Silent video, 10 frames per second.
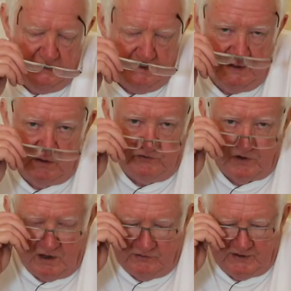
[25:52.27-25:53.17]
they can
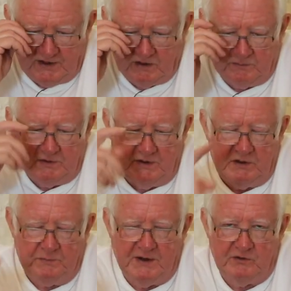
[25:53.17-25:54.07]
tie together, but it
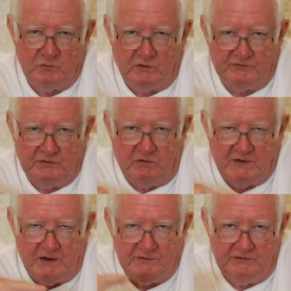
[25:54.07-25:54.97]
depends what's
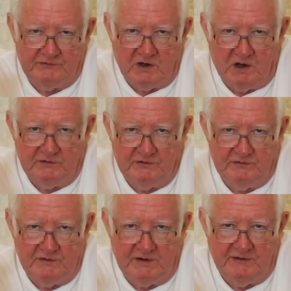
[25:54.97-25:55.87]
around these cards.
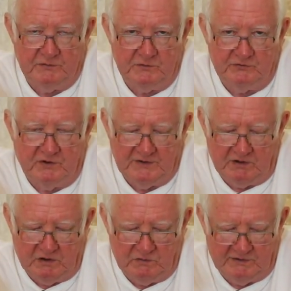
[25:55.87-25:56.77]
They're never much on
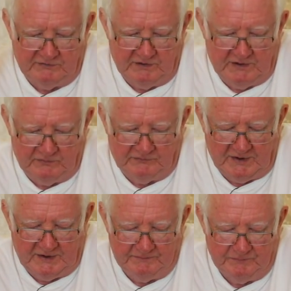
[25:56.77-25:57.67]
their own, as I keep
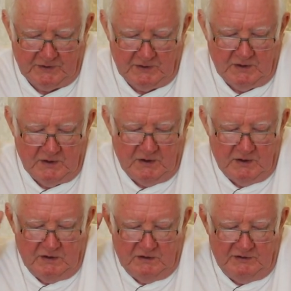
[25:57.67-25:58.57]
saying.
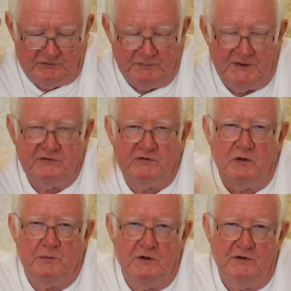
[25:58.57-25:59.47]
This means to
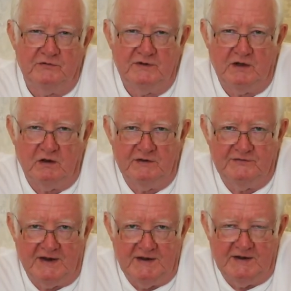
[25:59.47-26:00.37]
the person they've got to
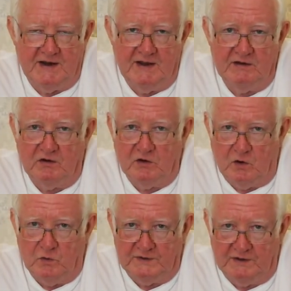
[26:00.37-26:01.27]
take care, they've got to
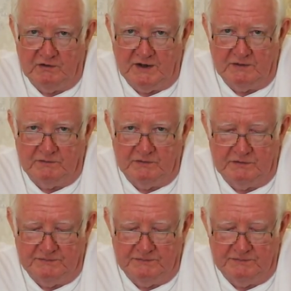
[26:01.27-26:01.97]
hold their ground.